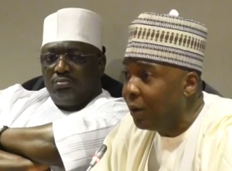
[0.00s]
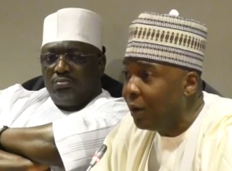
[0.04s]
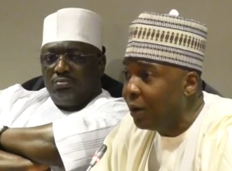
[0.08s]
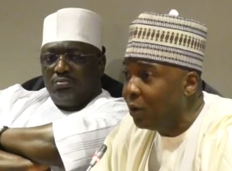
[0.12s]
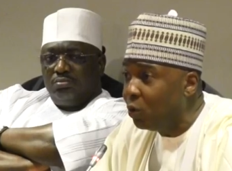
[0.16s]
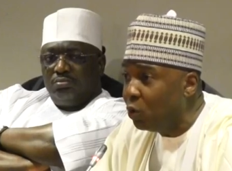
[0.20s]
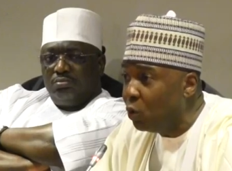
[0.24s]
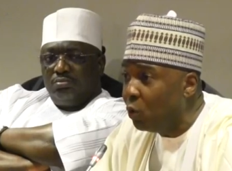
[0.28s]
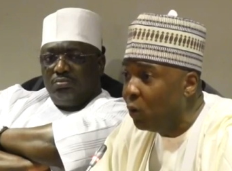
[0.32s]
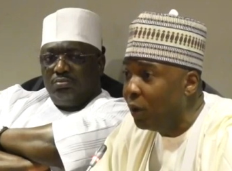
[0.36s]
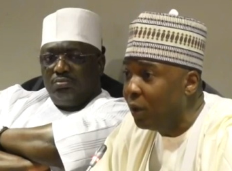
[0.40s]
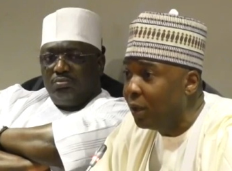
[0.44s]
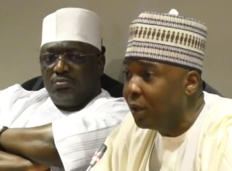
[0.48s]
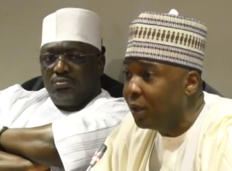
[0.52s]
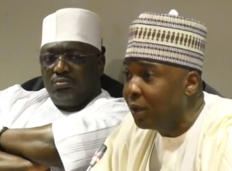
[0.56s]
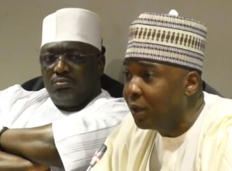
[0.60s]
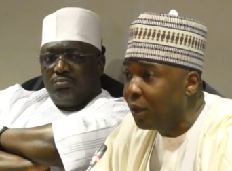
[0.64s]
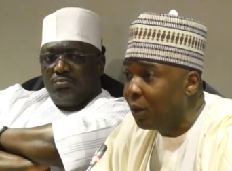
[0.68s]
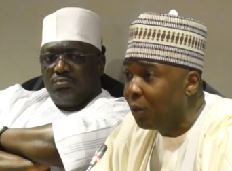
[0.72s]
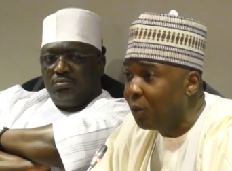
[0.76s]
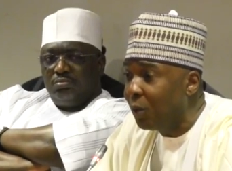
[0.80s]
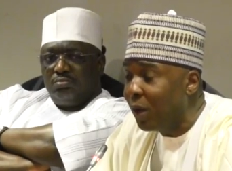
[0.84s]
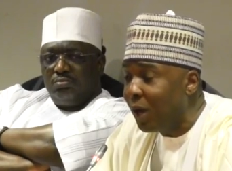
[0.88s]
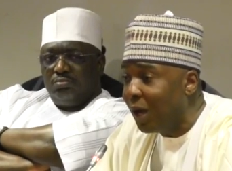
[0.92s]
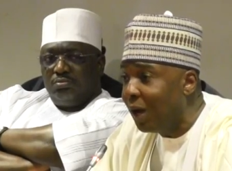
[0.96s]
Speaker 1: we are doing,
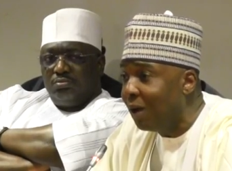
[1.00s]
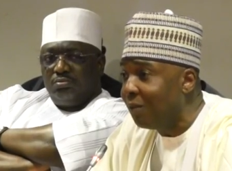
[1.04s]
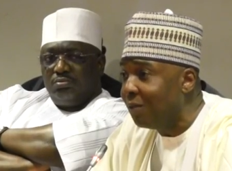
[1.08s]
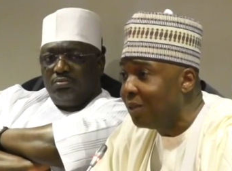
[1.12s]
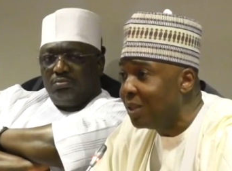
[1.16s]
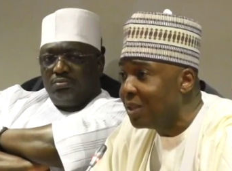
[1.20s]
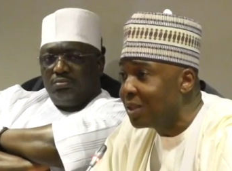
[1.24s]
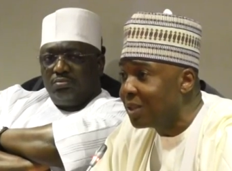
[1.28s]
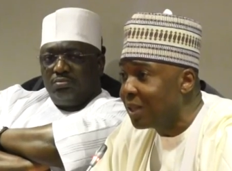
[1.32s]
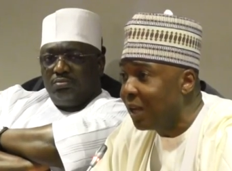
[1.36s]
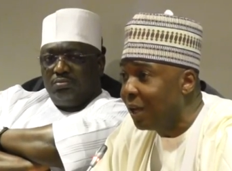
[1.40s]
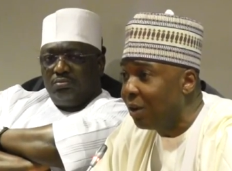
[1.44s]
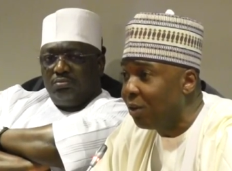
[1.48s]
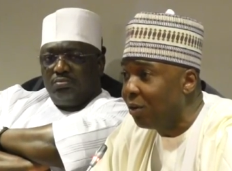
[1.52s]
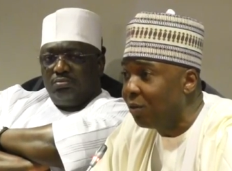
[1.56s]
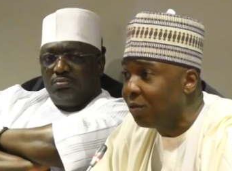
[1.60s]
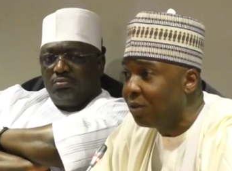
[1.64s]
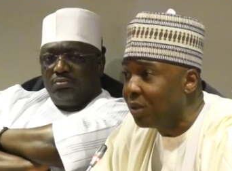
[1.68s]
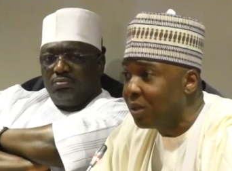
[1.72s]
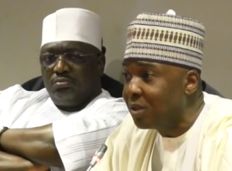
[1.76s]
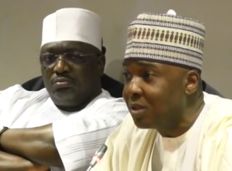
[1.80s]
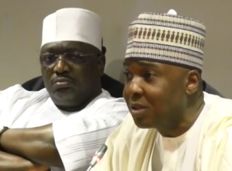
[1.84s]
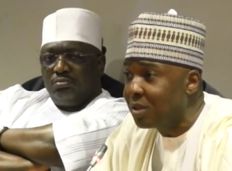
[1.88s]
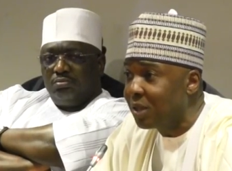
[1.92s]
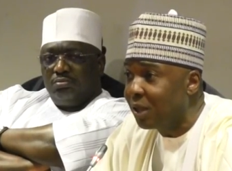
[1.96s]
that we have these kind of
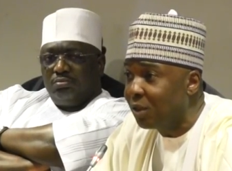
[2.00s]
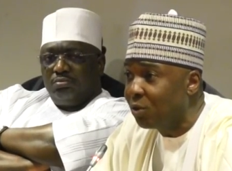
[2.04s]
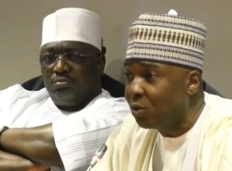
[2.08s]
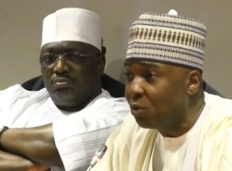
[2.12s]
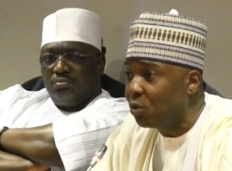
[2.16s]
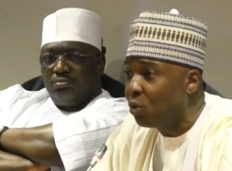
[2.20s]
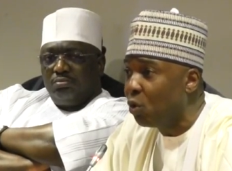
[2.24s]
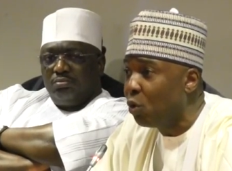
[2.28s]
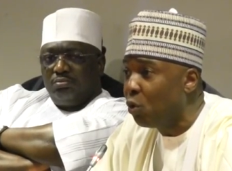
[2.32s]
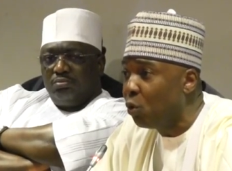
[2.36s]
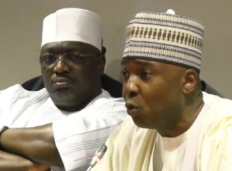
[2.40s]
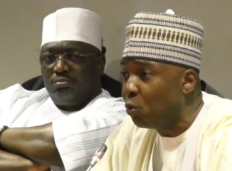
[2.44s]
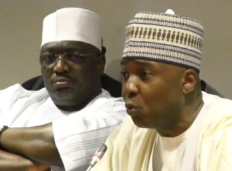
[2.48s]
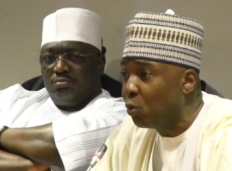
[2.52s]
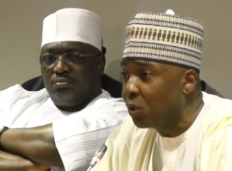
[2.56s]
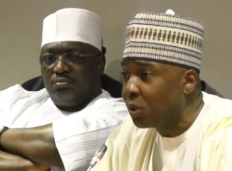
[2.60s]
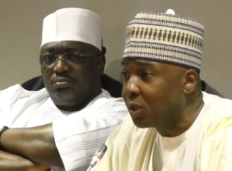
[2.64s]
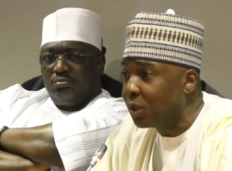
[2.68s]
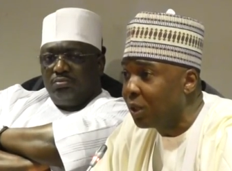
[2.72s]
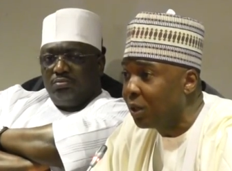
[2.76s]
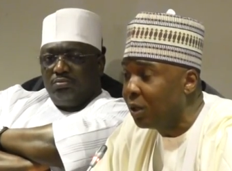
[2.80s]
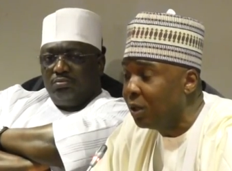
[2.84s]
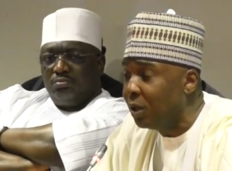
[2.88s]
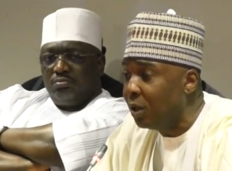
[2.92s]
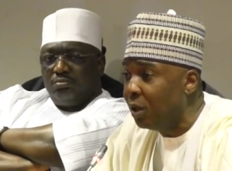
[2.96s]
things that do not hold
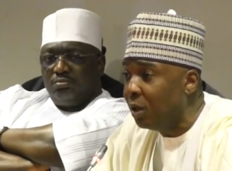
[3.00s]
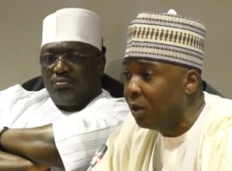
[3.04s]
water.